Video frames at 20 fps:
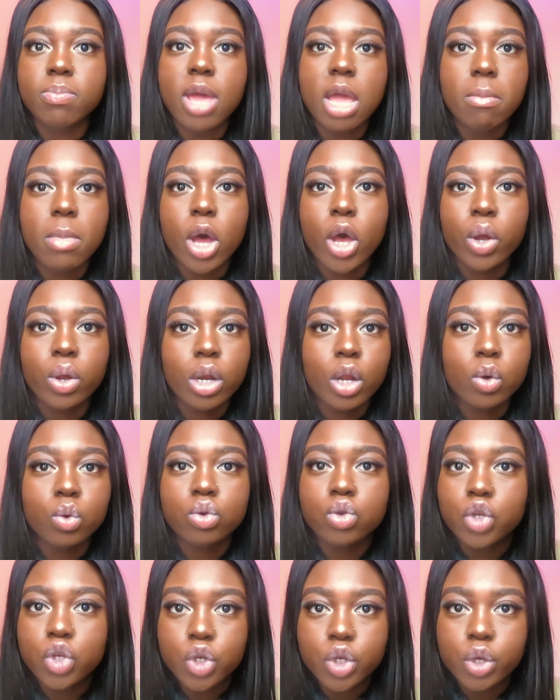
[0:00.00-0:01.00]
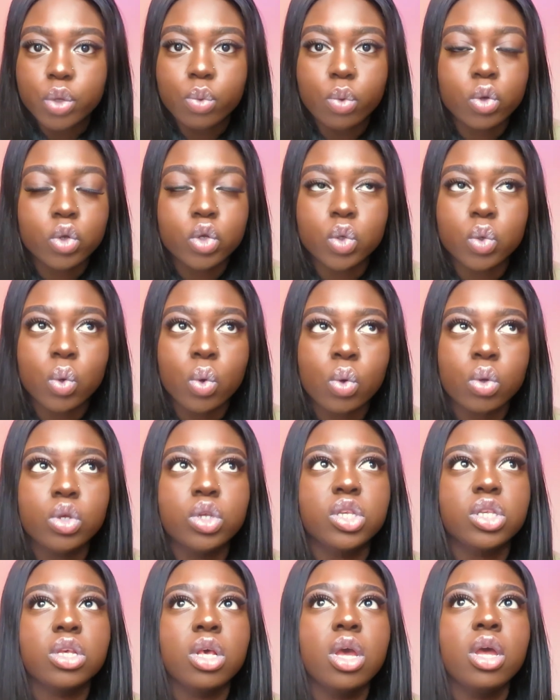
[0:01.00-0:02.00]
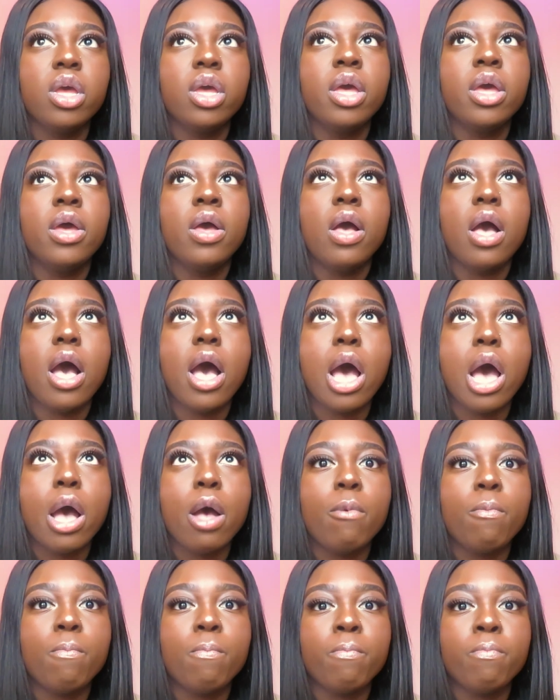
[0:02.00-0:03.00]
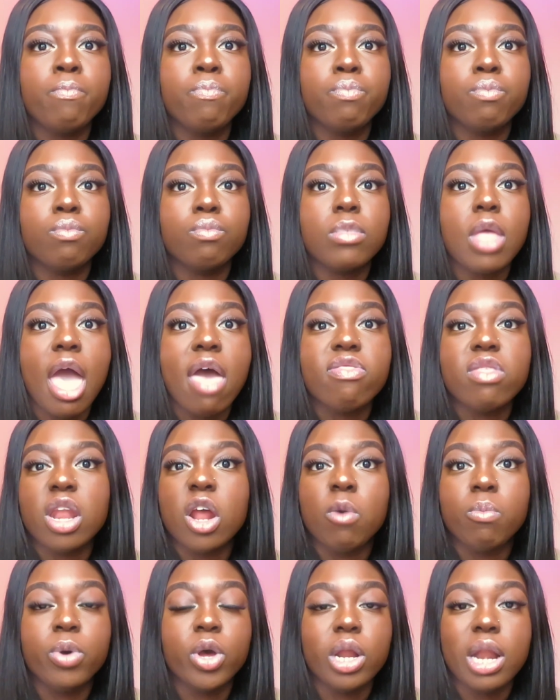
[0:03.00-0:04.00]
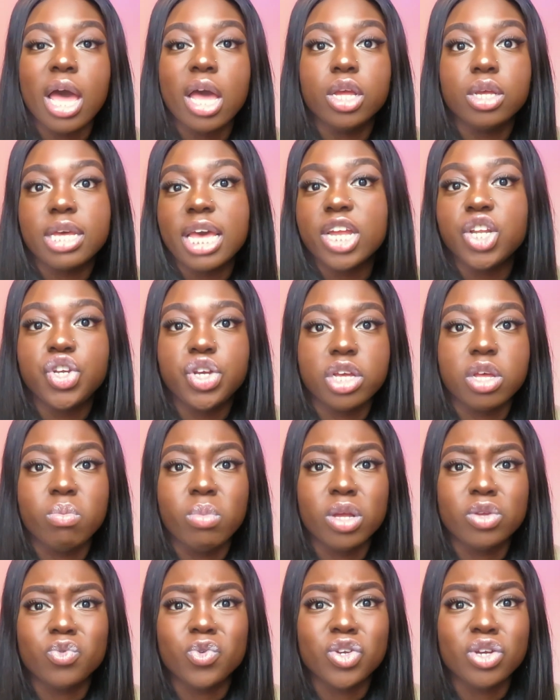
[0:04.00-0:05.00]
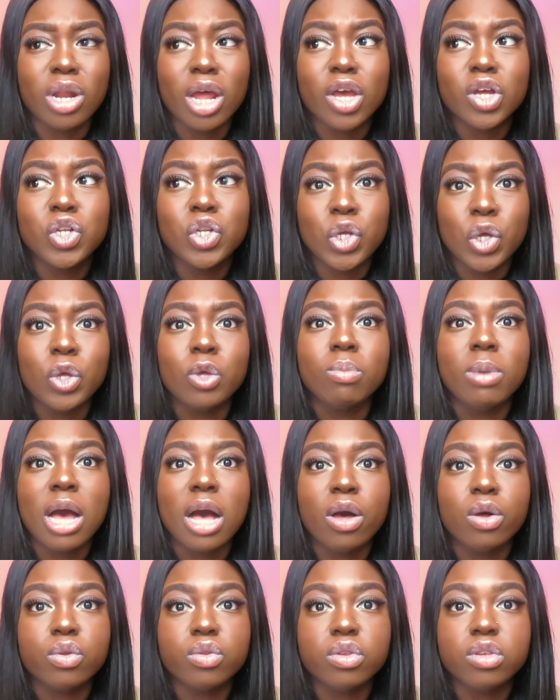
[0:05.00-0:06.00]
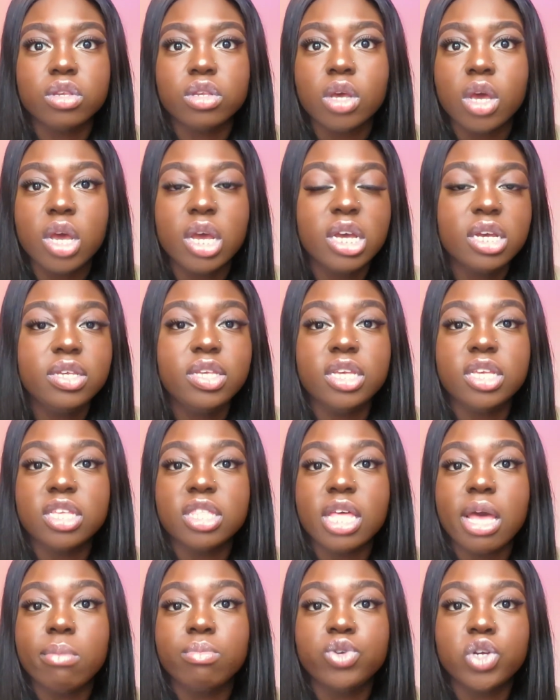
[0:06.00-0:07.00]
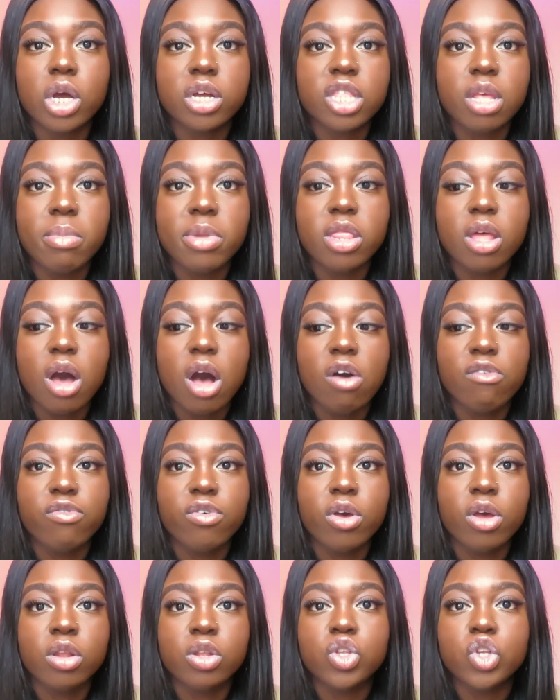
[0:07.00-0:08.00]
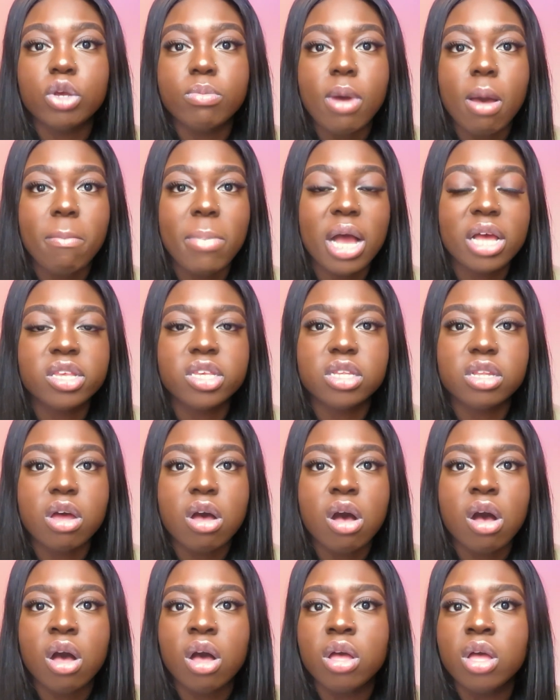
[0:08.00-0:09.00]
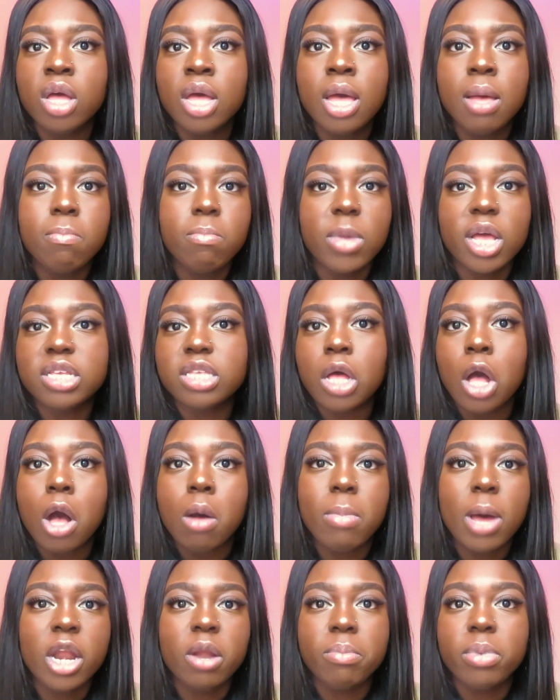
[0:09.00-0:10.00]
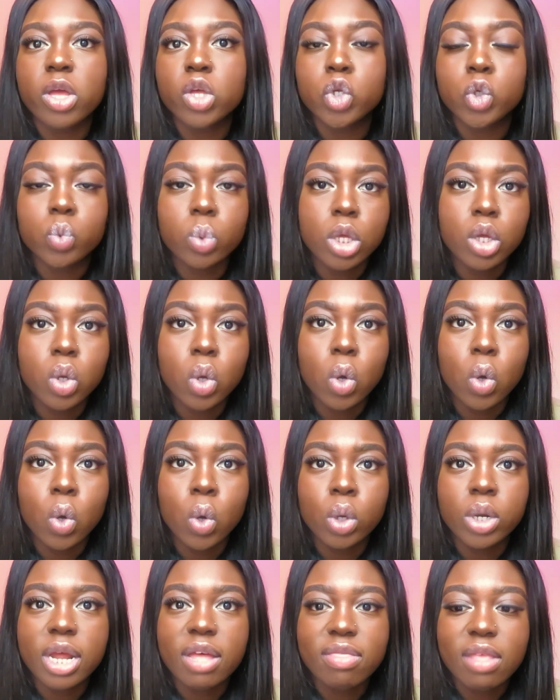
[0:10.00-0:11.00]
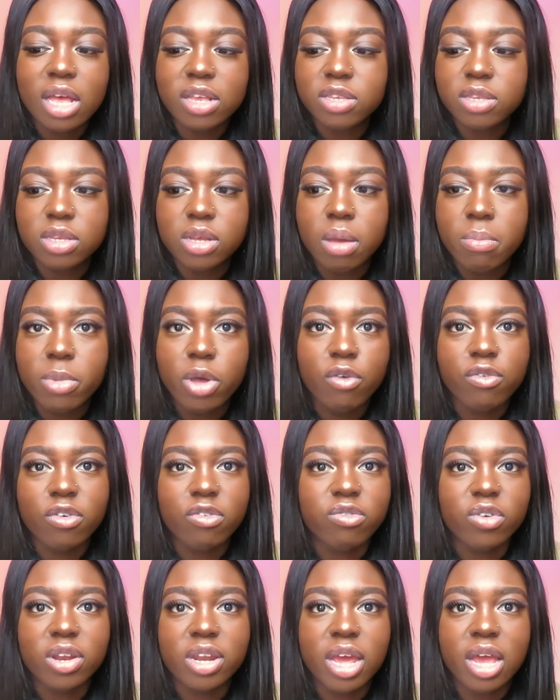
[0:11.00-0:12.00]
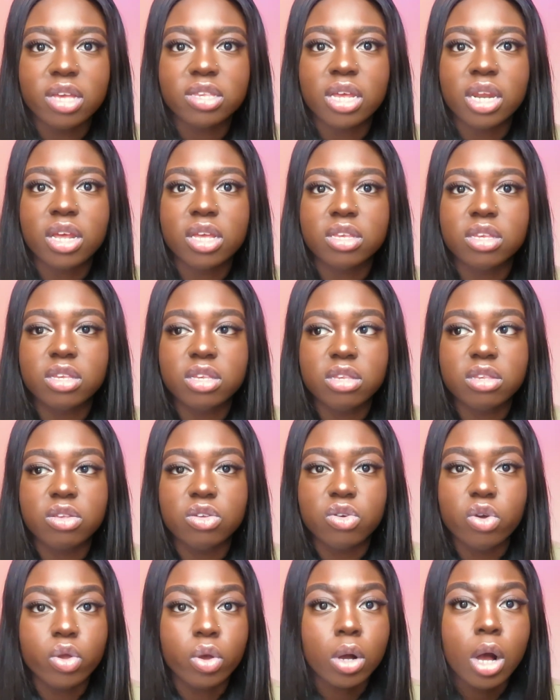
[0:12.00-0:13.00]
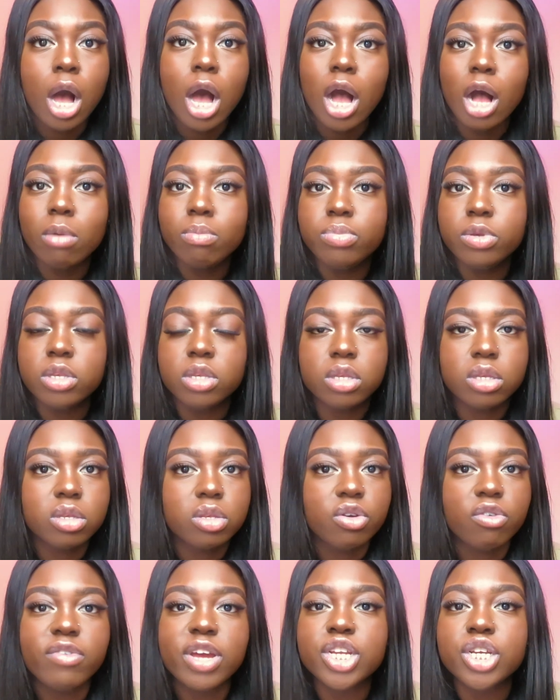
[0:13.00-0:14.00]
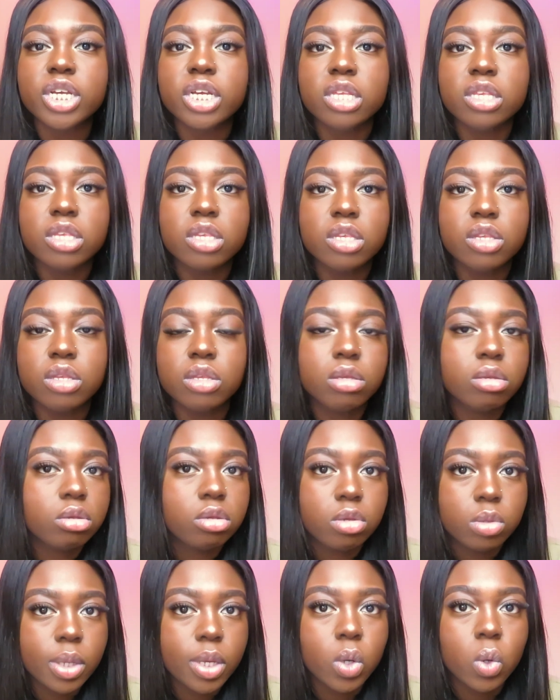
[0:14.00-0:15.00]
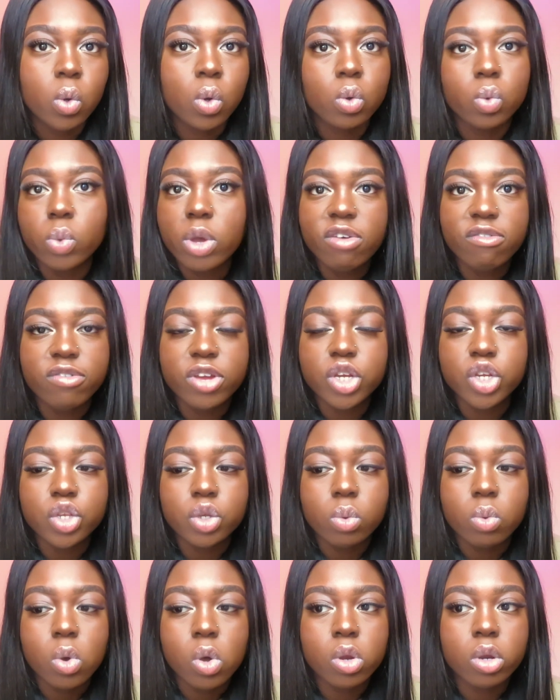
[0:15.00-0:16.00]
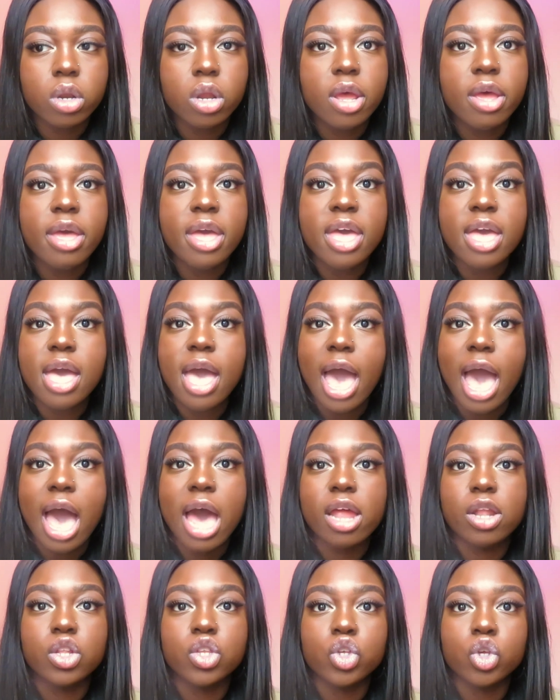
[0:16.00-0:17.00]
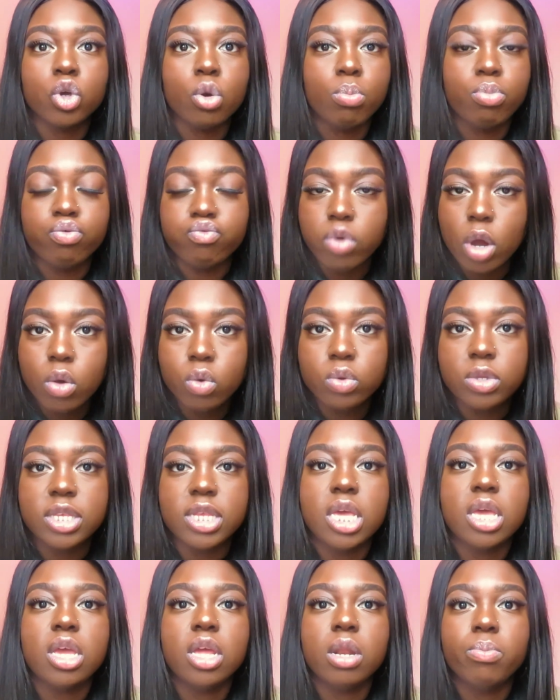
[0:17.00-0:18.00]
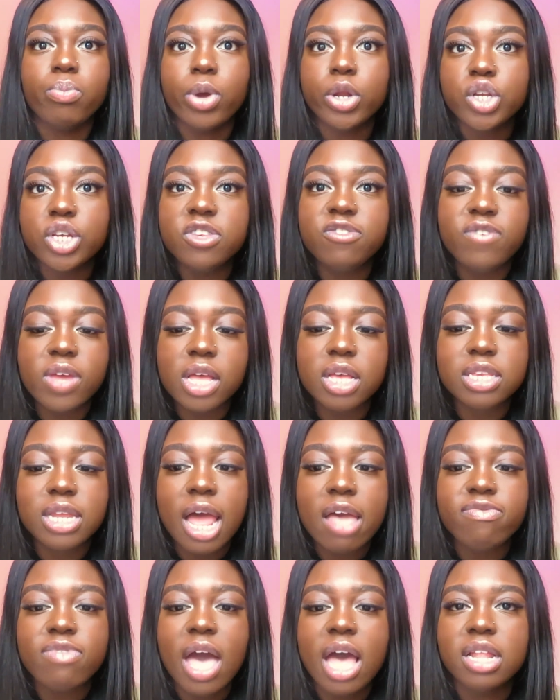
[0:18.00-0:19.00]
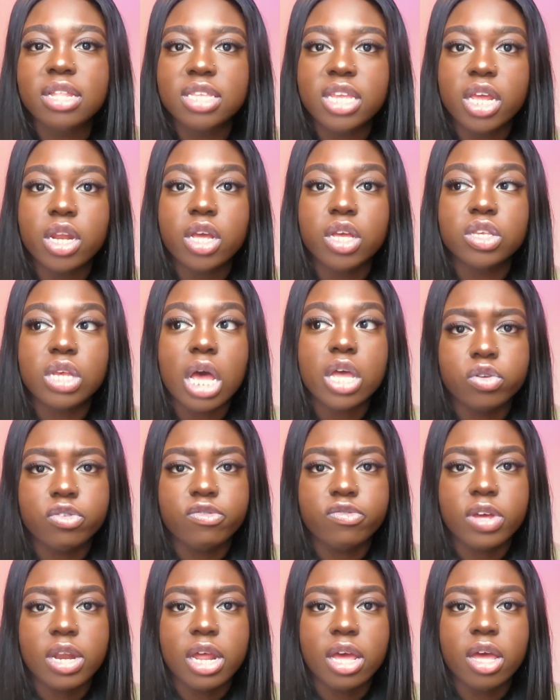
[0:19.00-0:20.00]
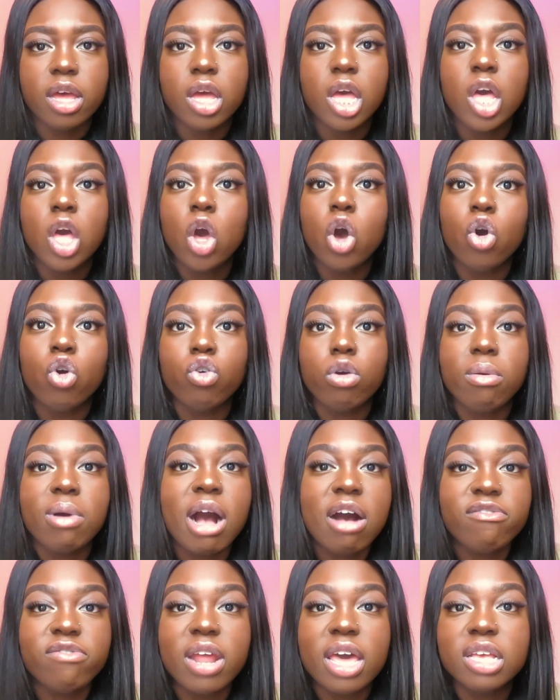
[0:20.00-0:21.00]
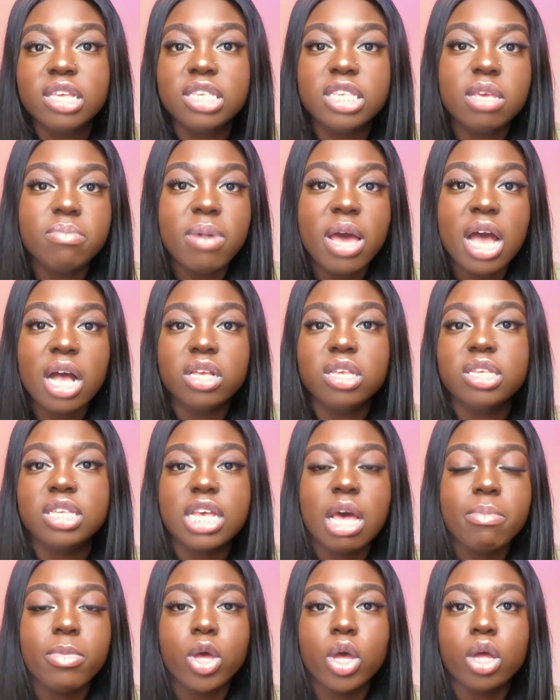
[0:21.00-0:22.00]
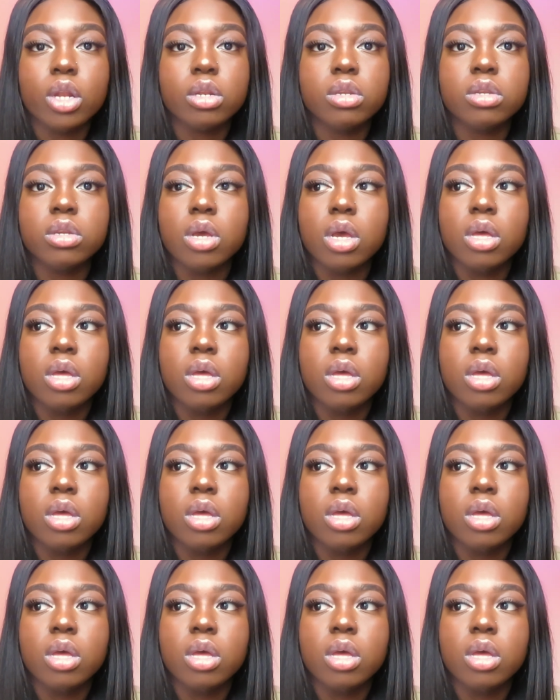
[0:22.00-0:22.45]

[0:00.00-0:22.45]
make my own little stew or sauce. And then I'll put like get chicken wings, which are like £2, season them, chuck them in the oven, do my pasta, mix it up, add a bit of sweet corn, and that's a meal for 3 days. And it's, you got your carbs, your veggies, sweet corn, whatever veggies you want, and your protein. But just things like that, dinners I'd fill it, or I'll have like sea bass, salmon,